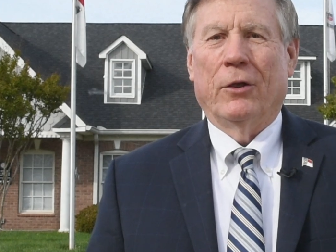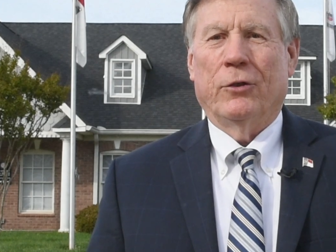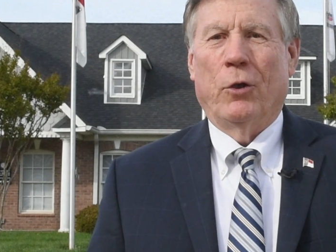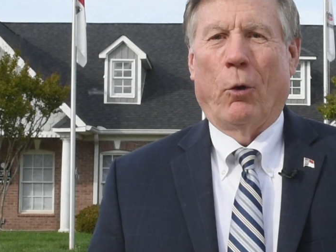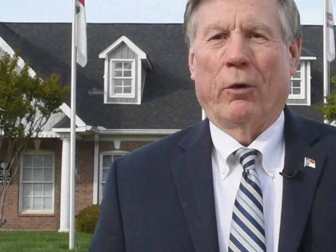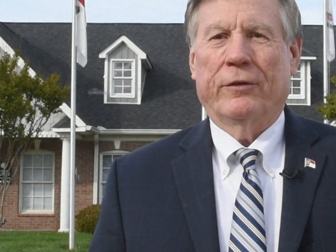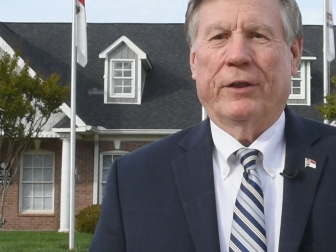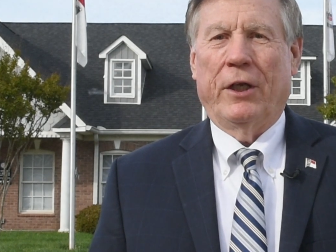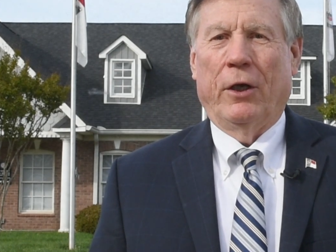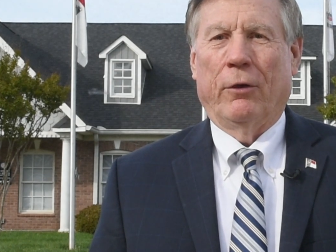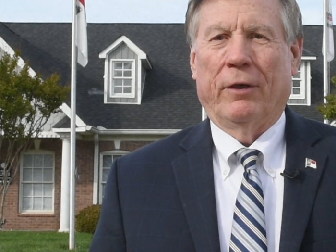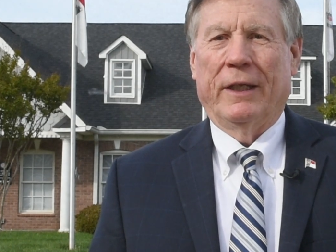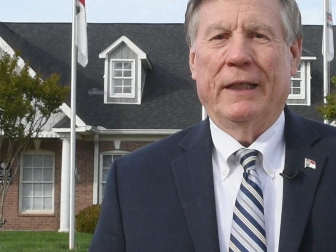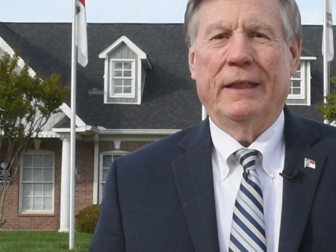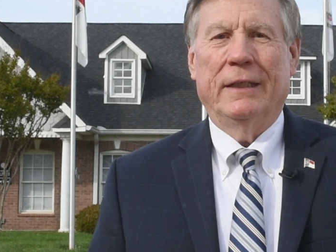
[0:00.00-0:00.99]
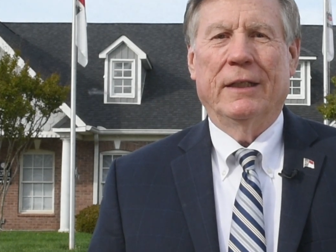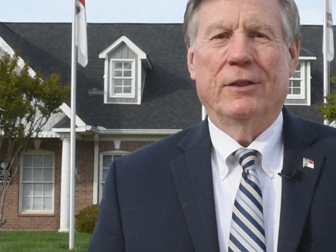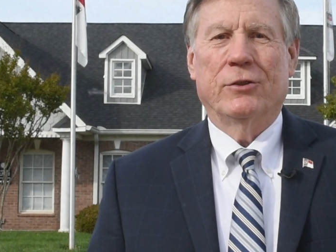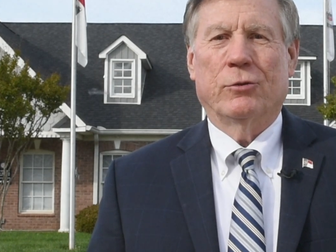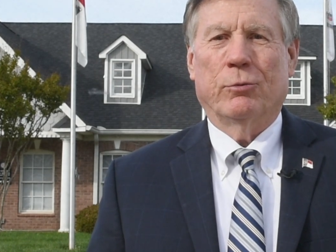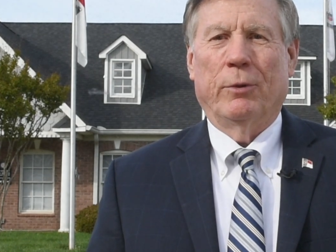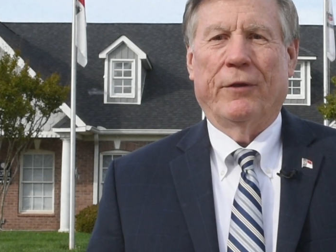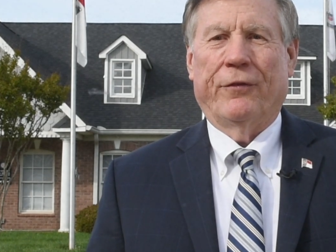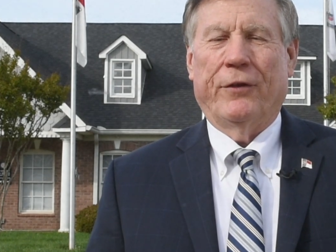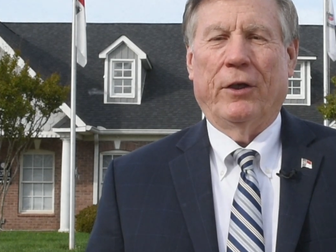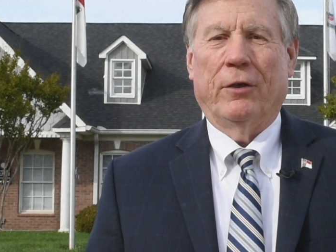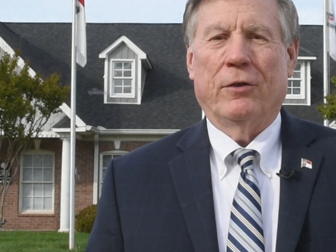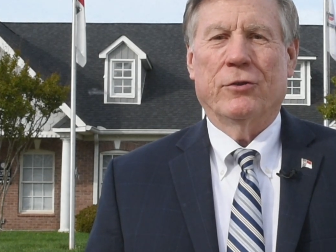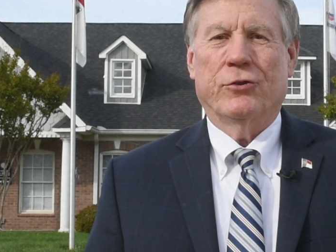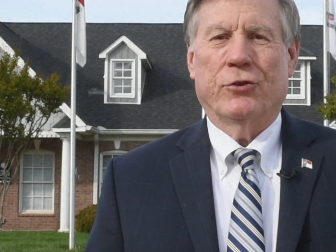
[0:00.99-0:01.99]
North Carolinians with
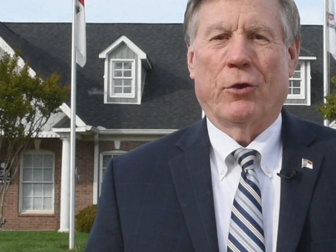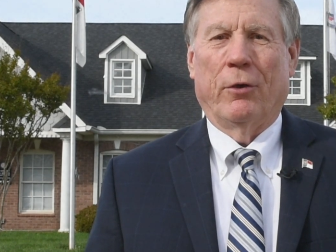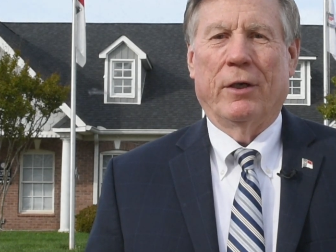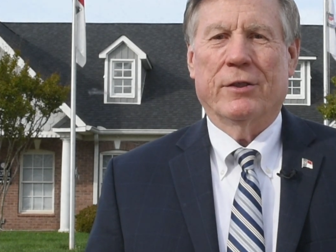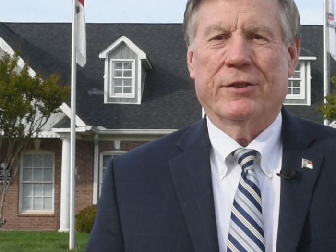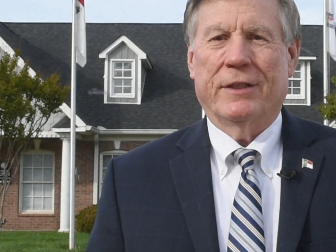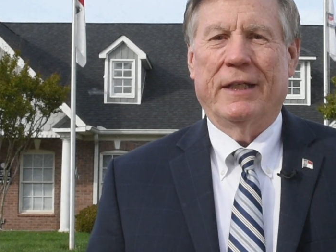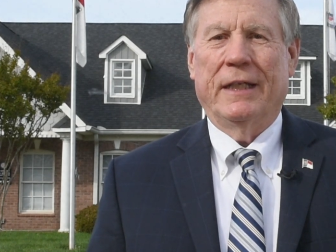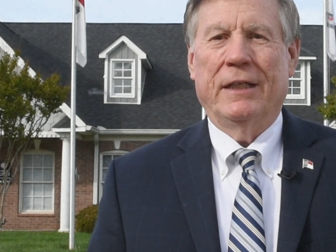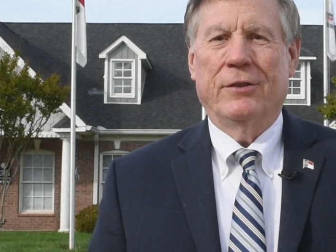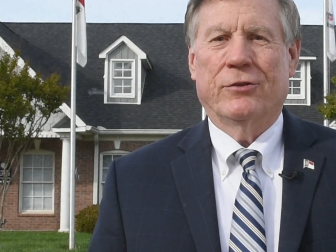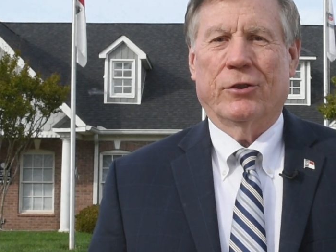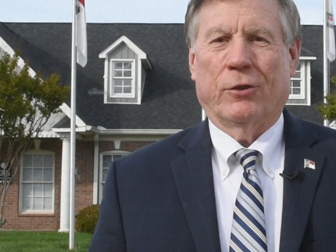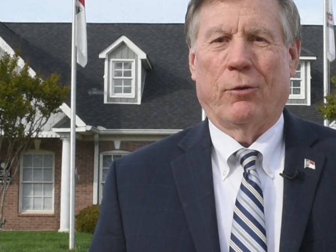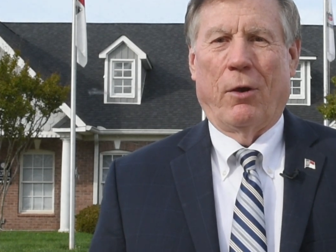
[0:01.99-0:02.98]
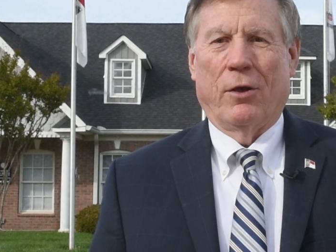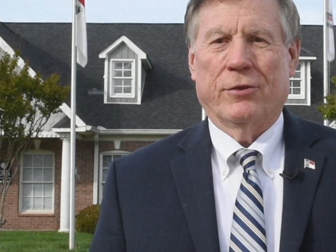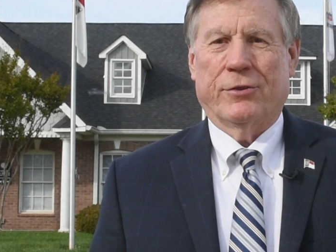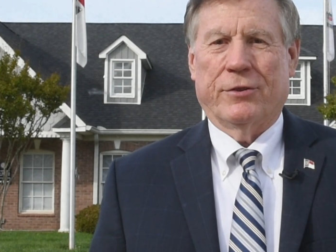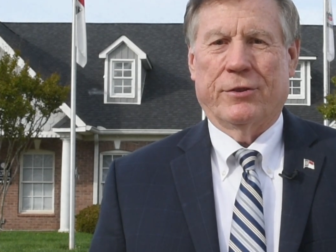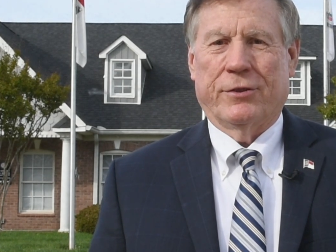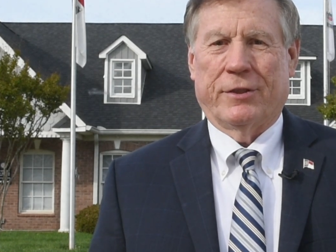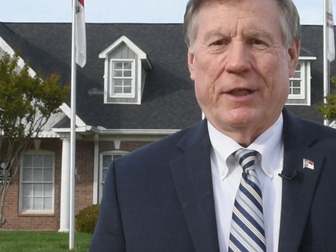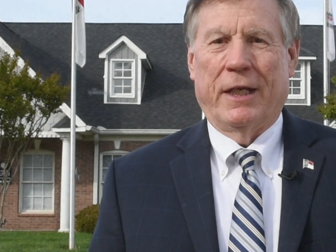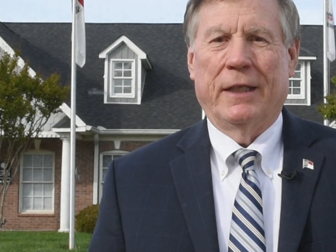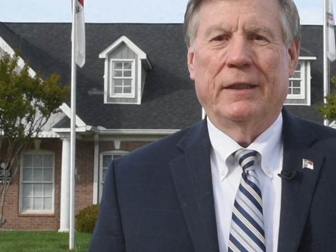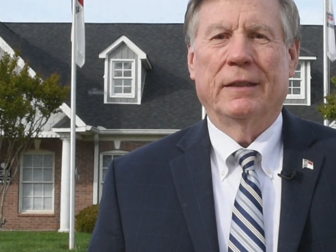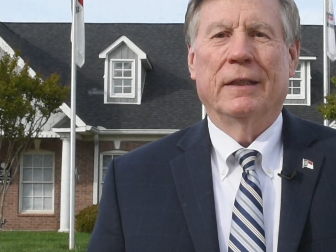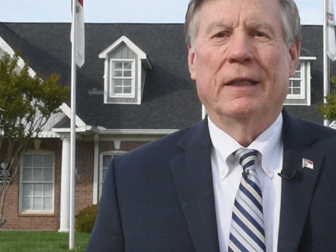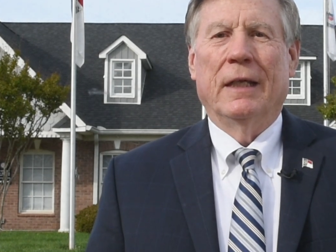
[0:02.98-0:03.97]
their insurance needs across the
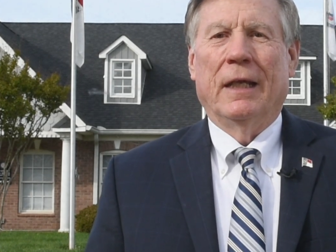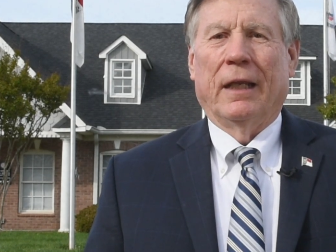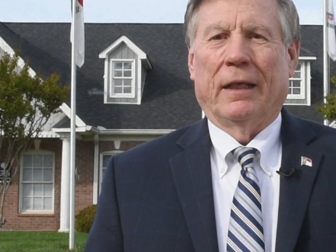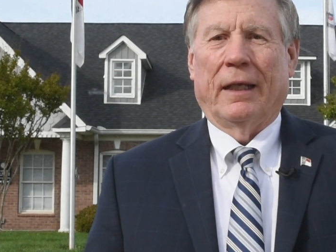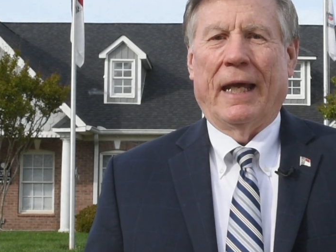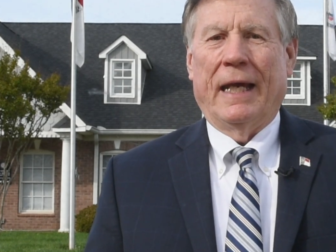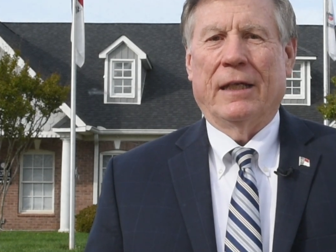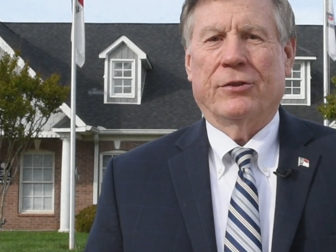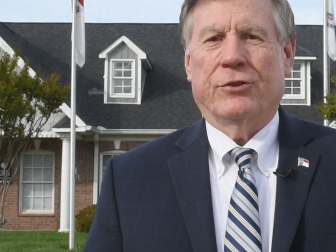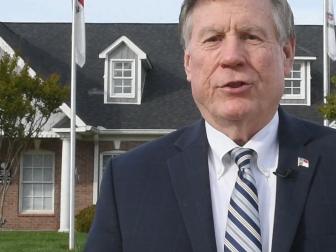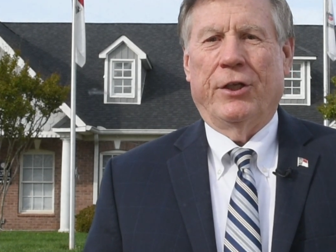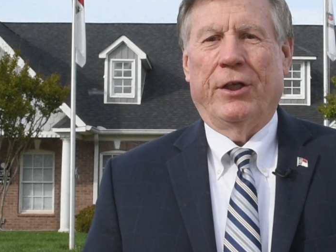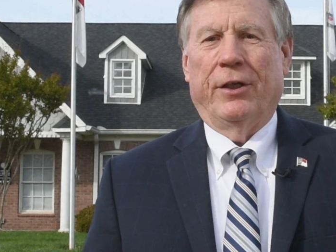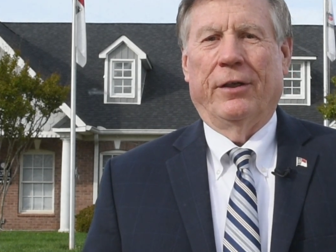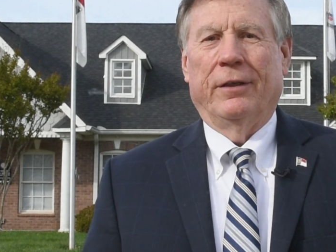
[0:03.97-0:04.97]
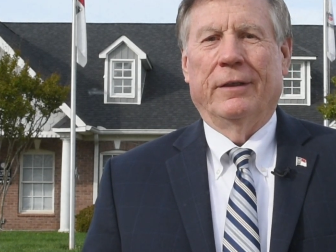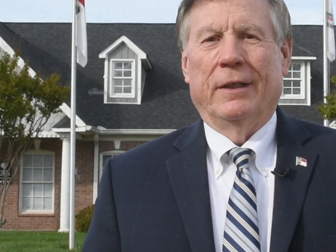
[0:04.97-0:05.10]
state. Last year,